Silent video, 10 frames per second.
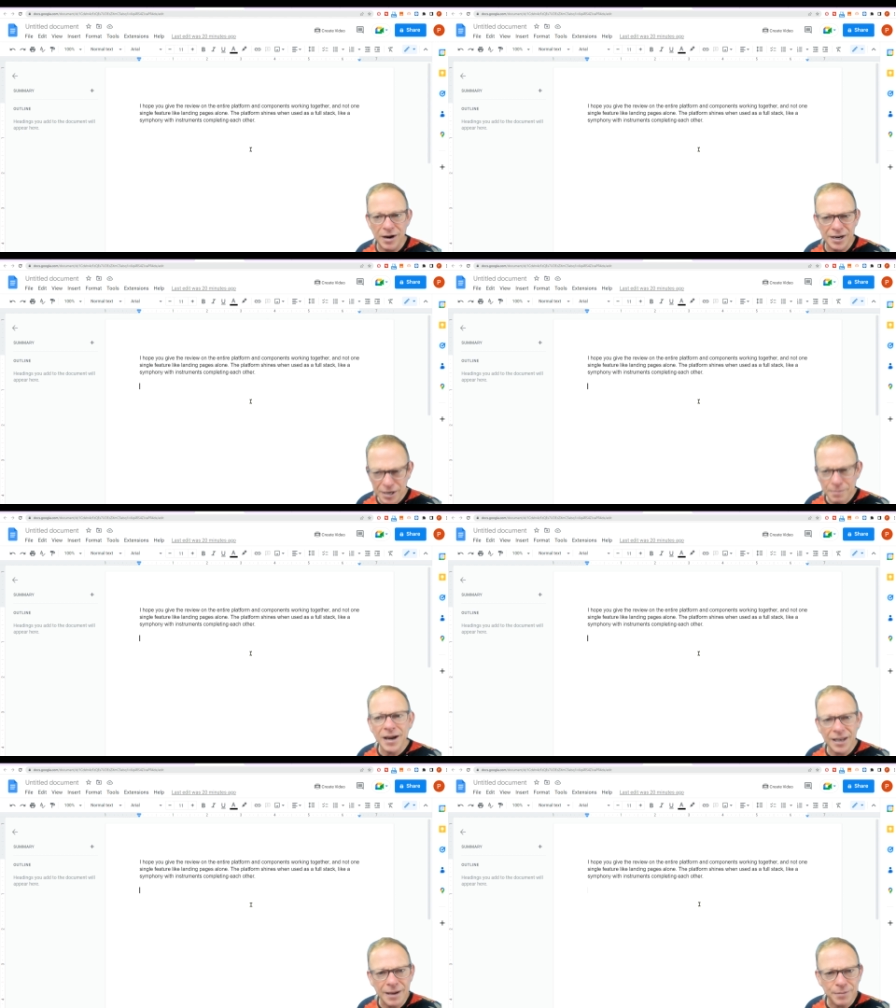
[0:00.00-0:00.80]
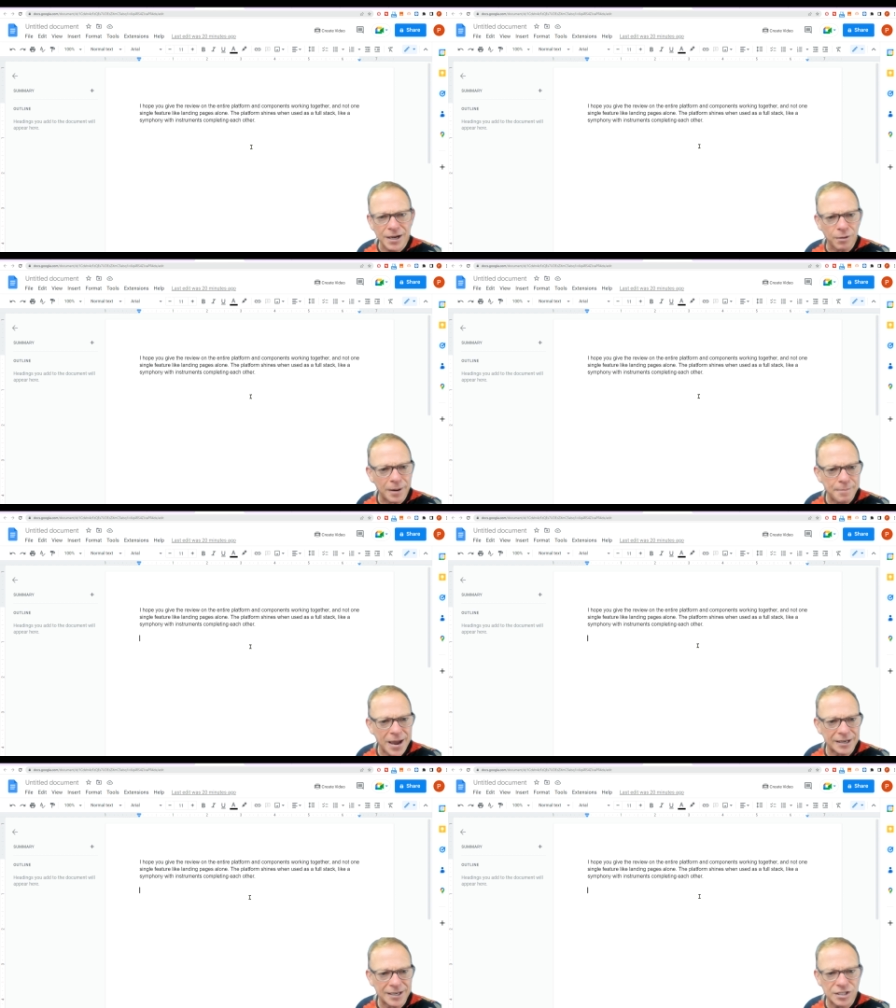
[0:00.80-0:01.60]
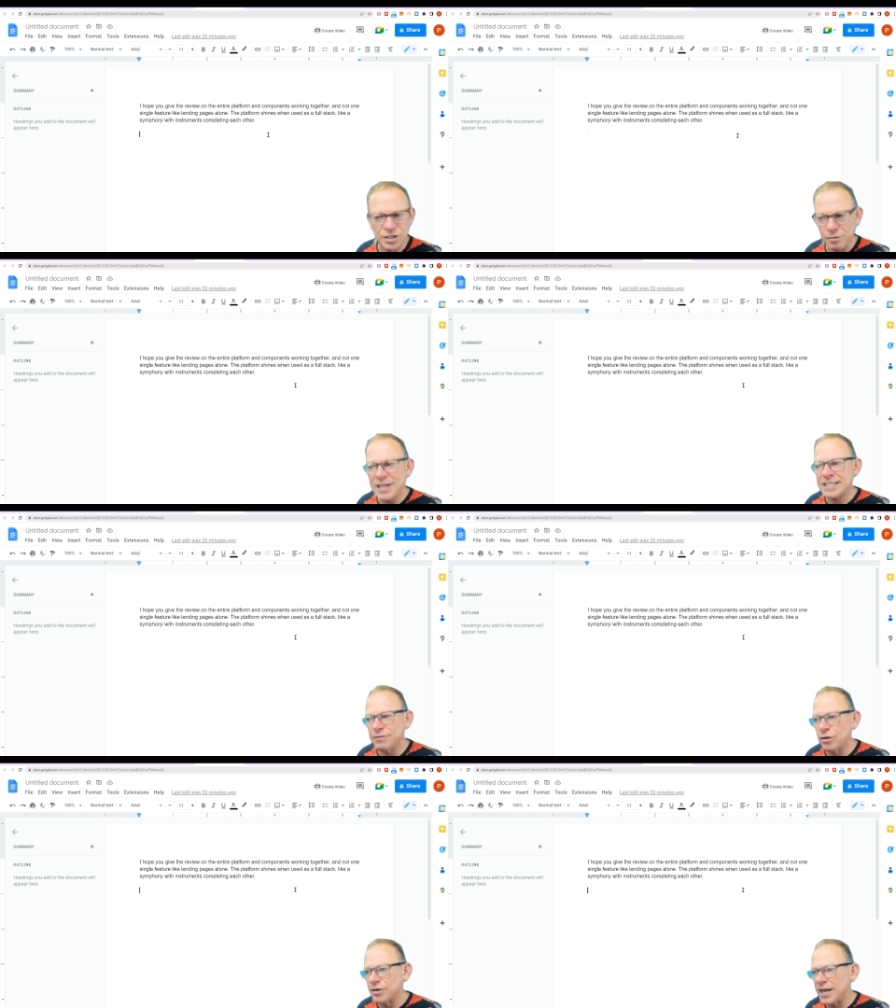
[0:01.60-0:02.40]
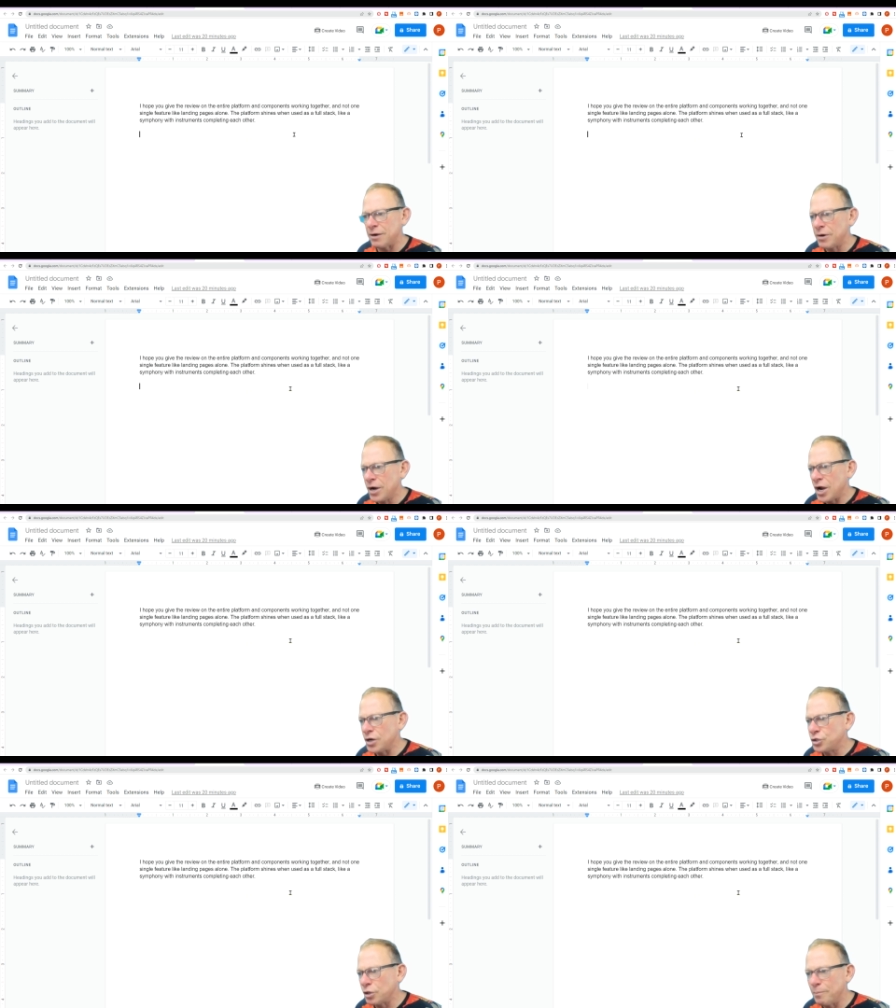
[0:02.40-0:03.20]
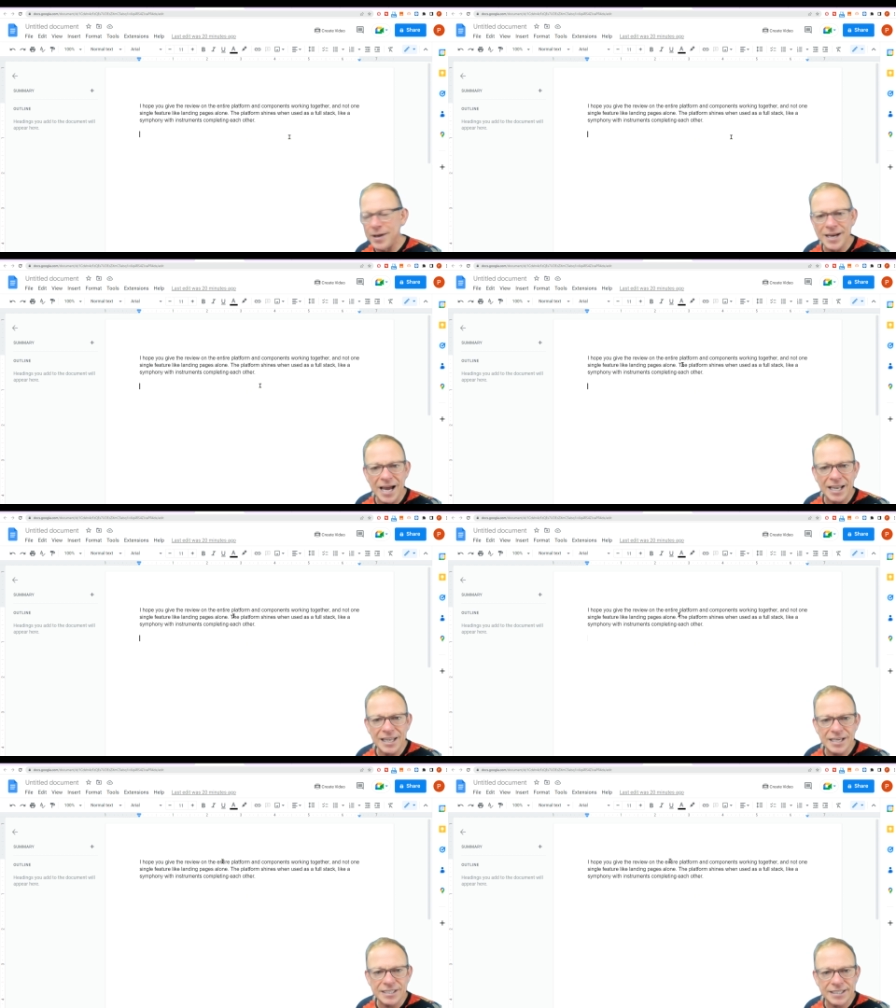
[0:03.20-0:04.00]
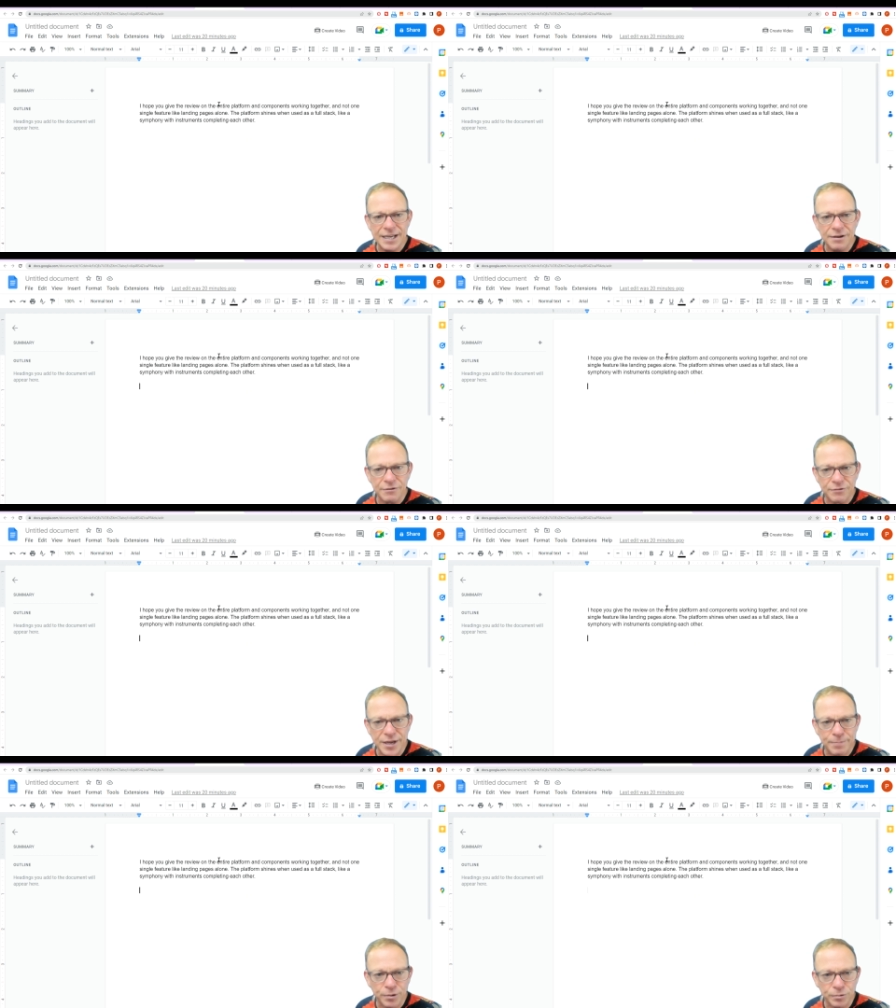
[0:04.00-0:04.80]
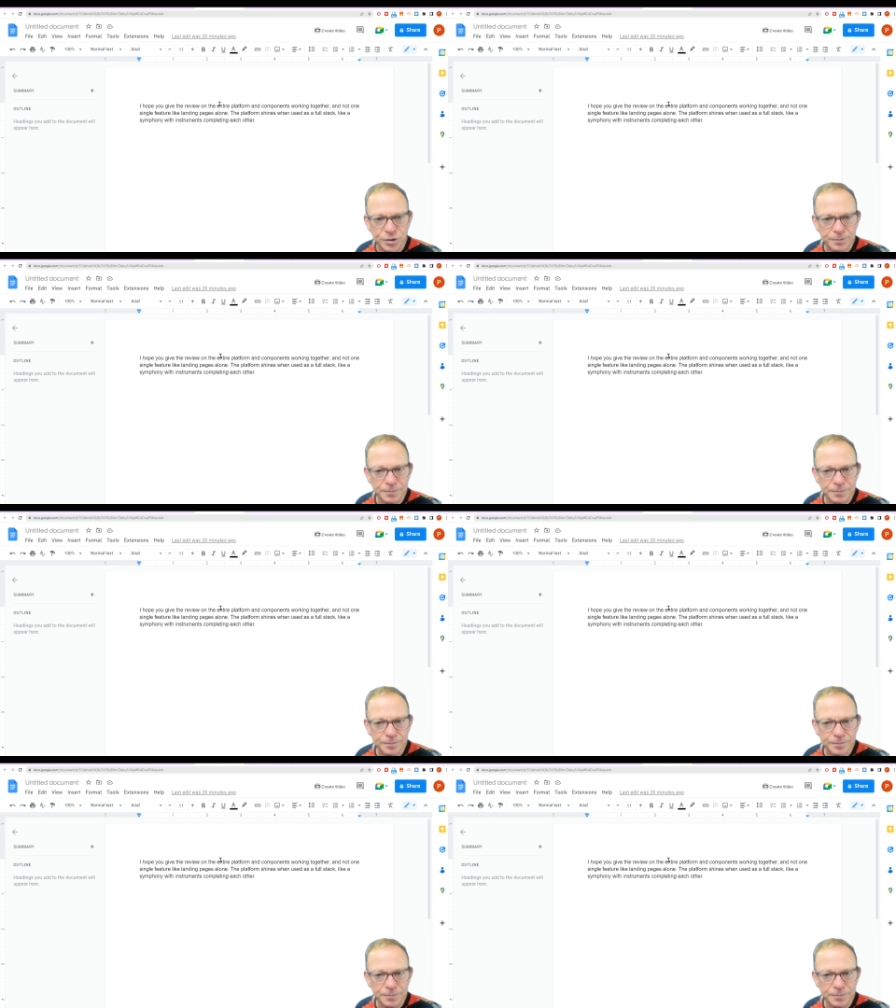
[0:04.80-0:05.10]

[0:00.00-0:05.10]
And you might like being on my mailing list. So let's have a look now and jump in and let's see V-Boot.